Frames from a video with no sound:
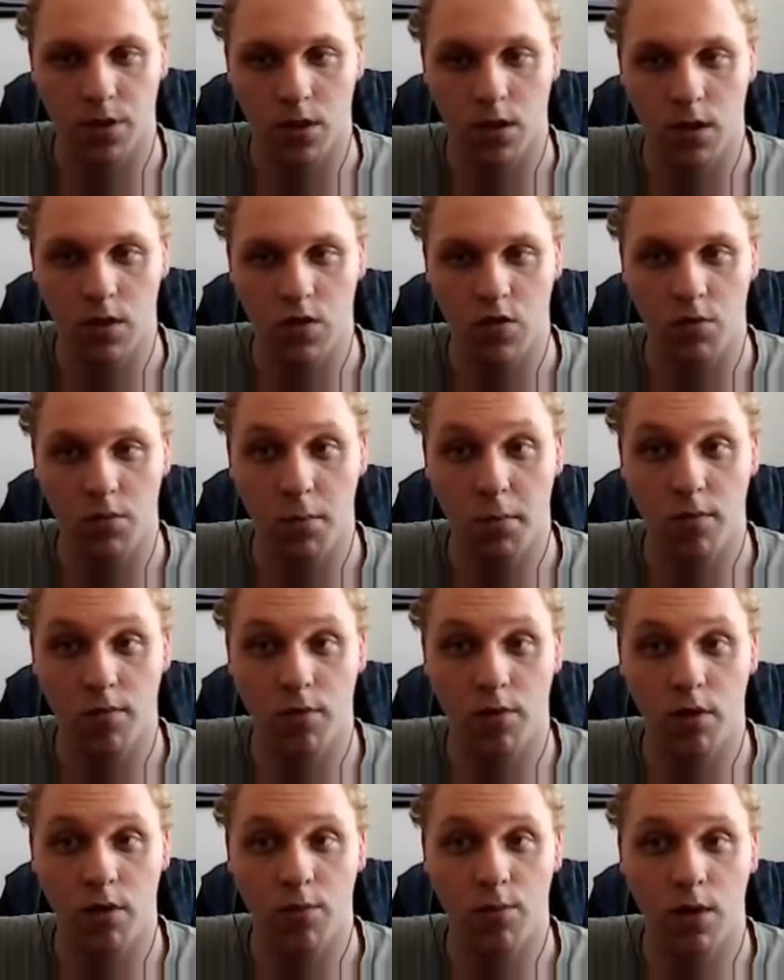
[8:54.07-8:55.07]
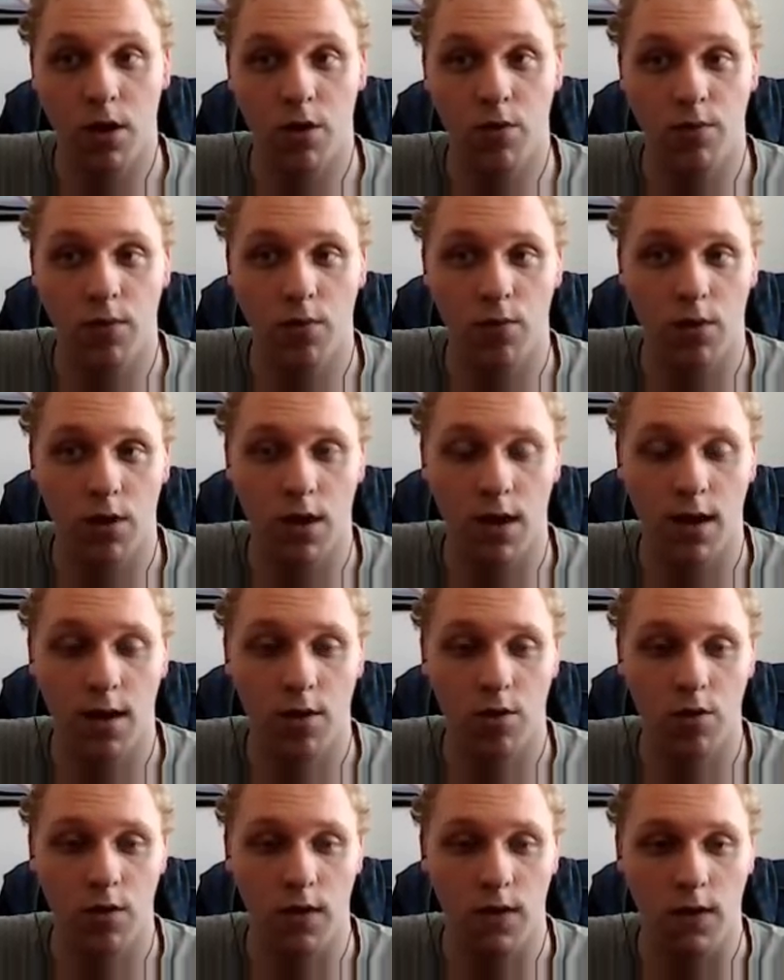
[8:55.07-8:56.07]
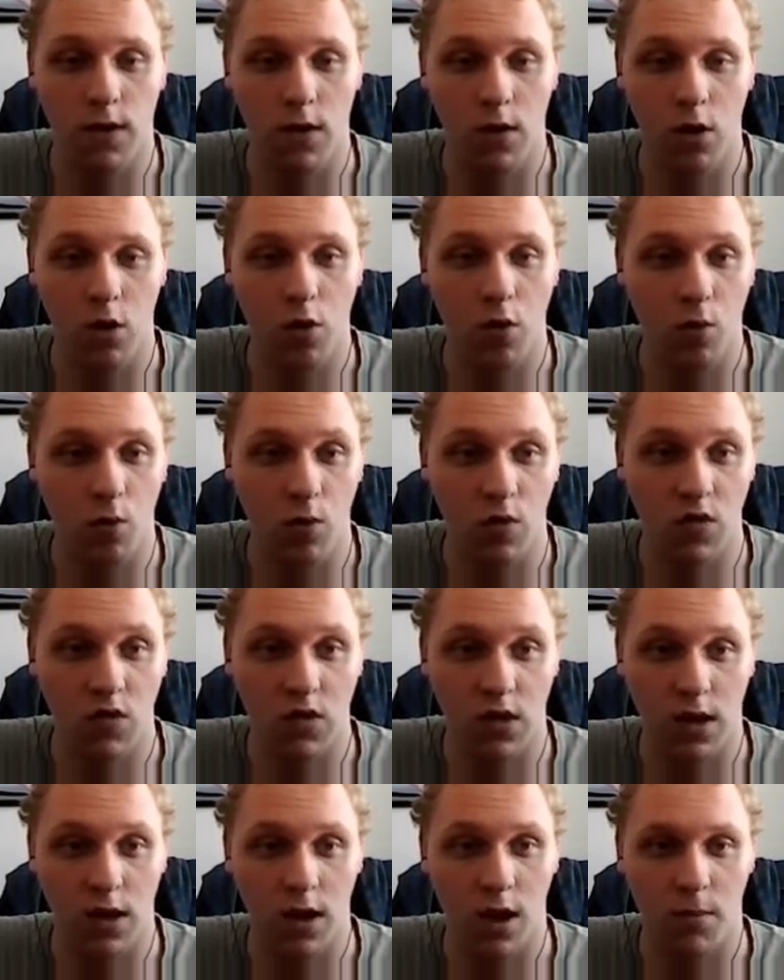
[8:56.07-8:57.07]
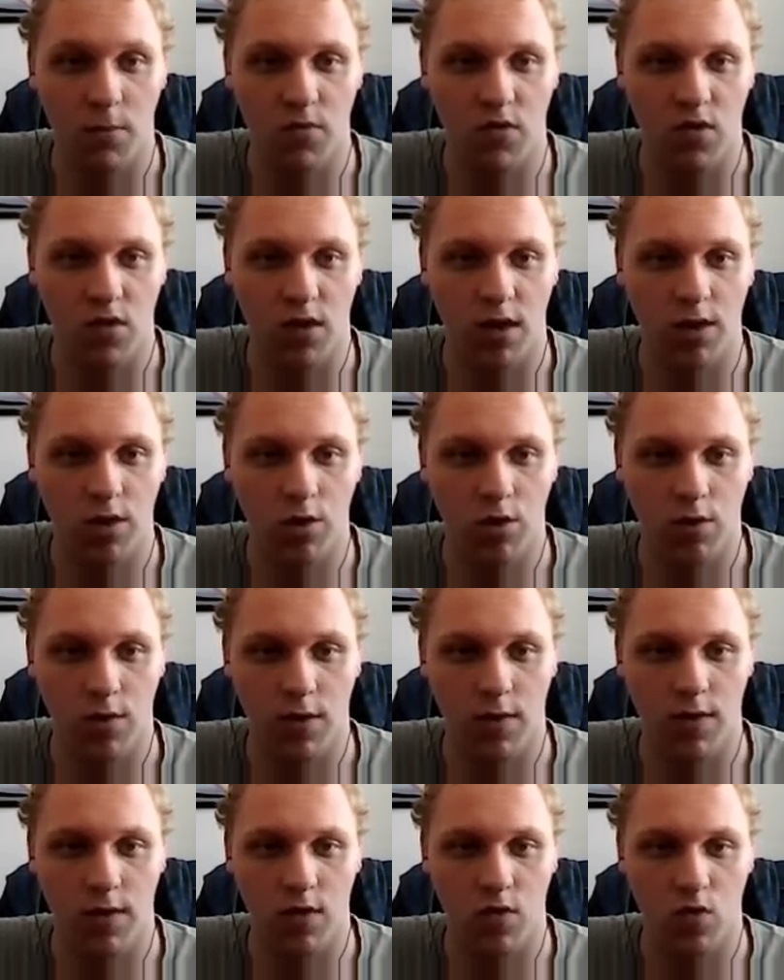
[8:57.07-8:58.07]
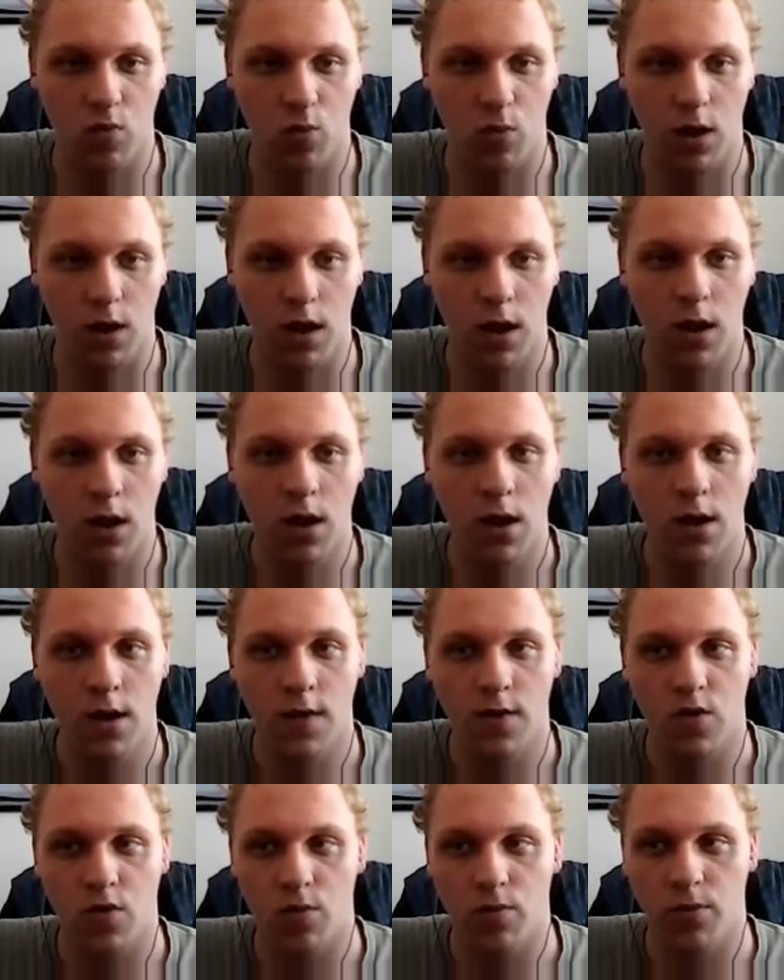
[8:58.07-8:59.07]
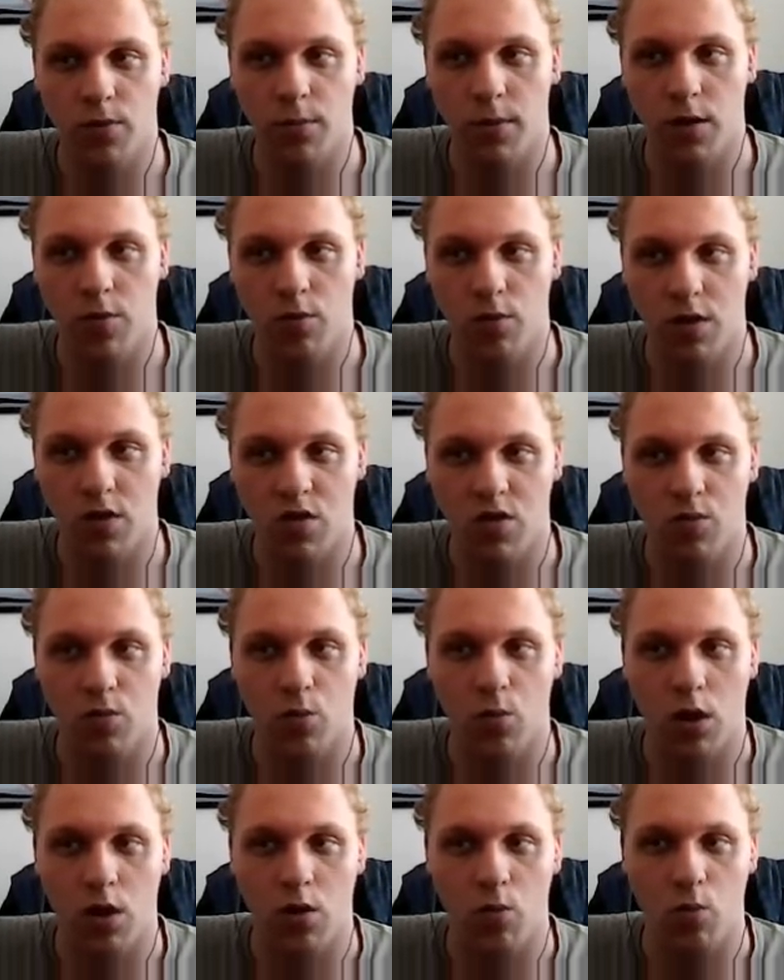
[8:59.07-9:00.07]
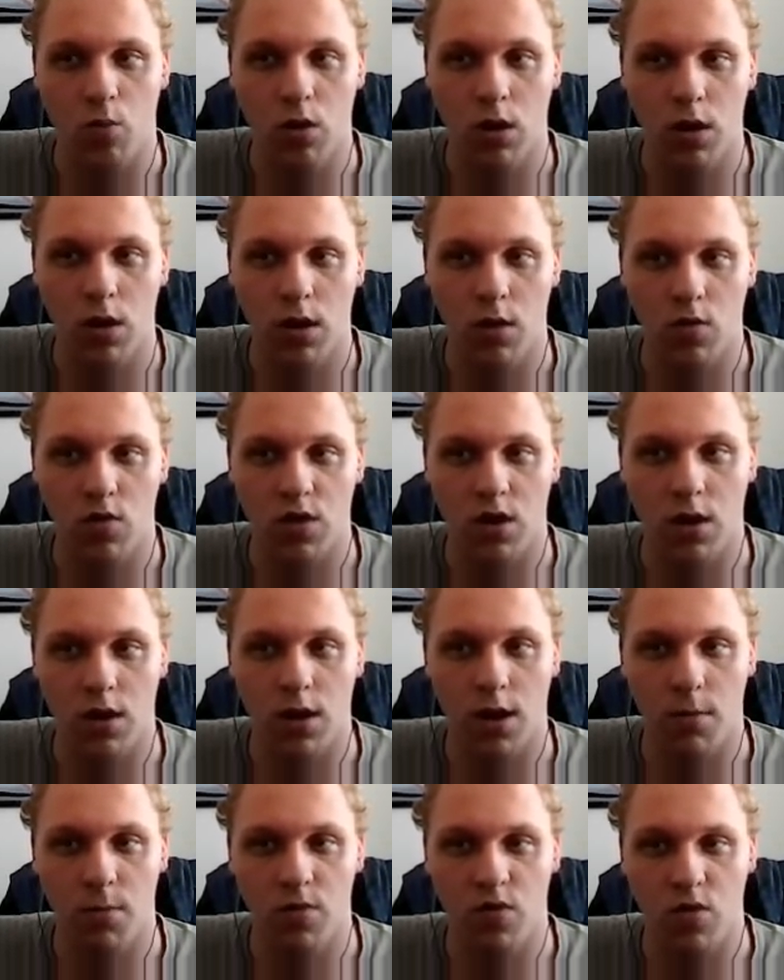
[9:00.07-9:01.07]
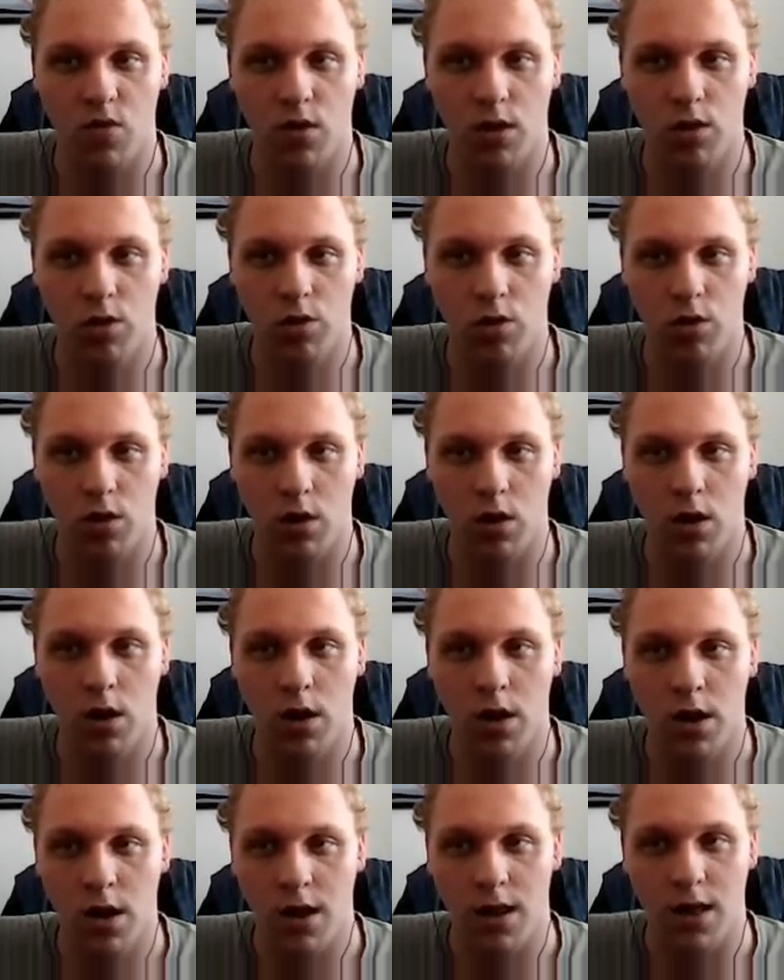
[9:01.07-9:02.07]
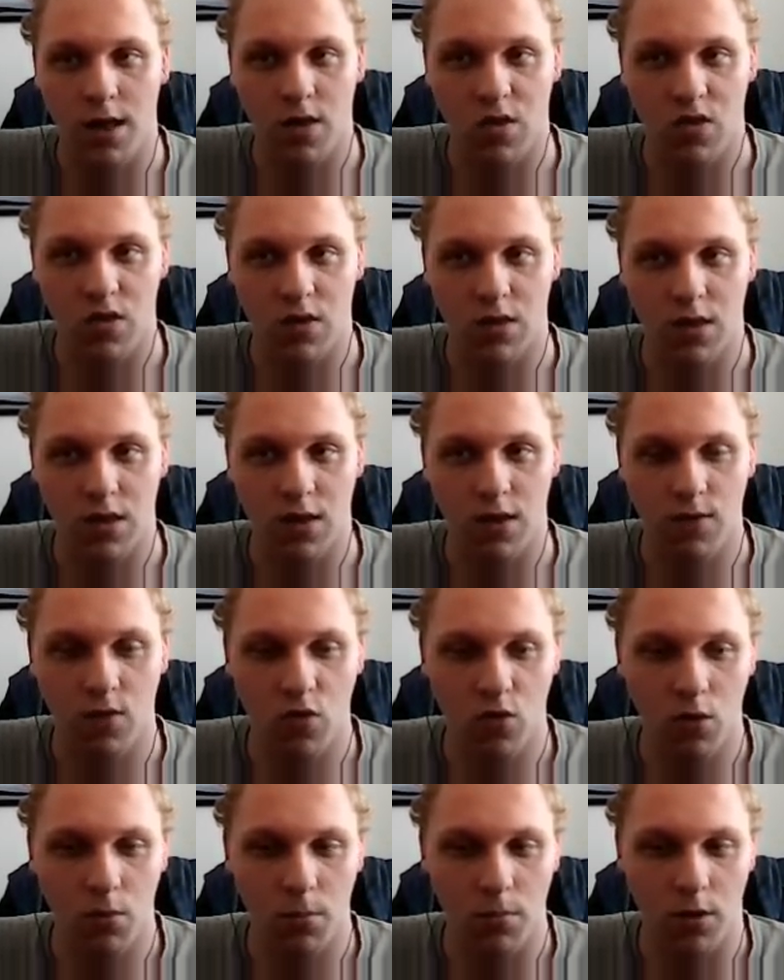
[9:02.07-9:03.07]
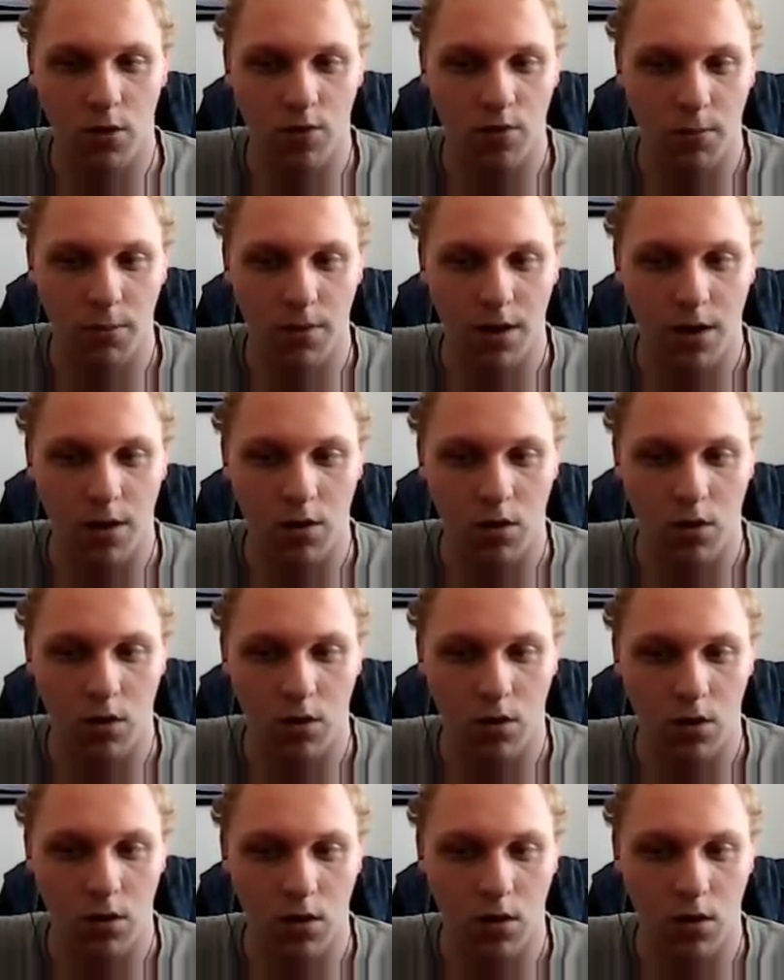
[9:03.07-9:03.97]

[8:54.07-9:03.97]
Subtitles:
So you might be wondering, why do we want to actually use encapsulation in this way? So the main reason why you want to use an encapsulation is it gives you a bit of a better